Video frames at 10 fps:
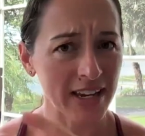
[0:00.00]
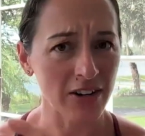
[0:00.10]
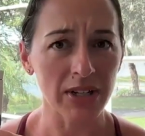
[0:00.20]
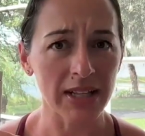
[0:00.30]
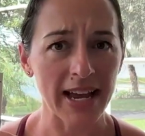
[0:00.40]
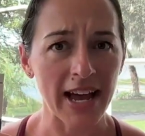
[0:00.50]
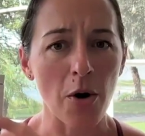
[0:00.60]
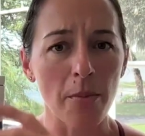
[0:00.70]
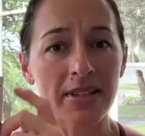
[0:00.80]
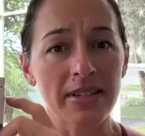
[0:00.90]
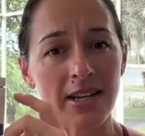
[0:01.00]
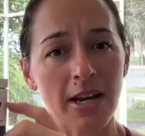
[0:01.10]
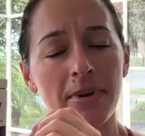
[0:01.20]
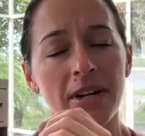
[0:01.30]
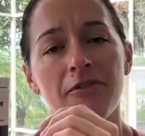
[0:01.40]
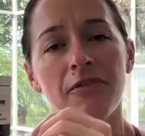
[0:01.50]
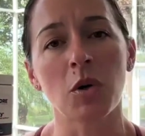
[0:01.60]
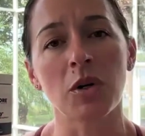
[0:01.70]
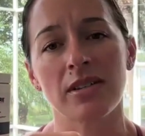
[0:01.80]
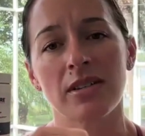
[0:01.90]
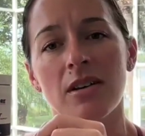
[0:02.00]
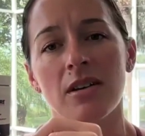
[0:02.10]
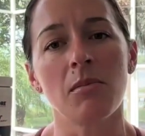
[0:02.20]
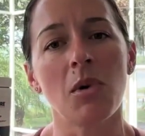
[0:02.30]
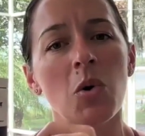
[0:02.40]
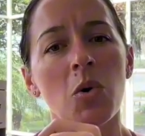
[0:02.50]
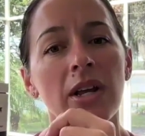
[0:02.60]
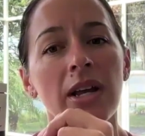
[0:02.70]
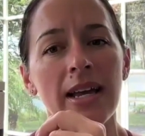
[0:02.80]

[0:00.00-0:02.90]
can really help. But this company focuses on mold,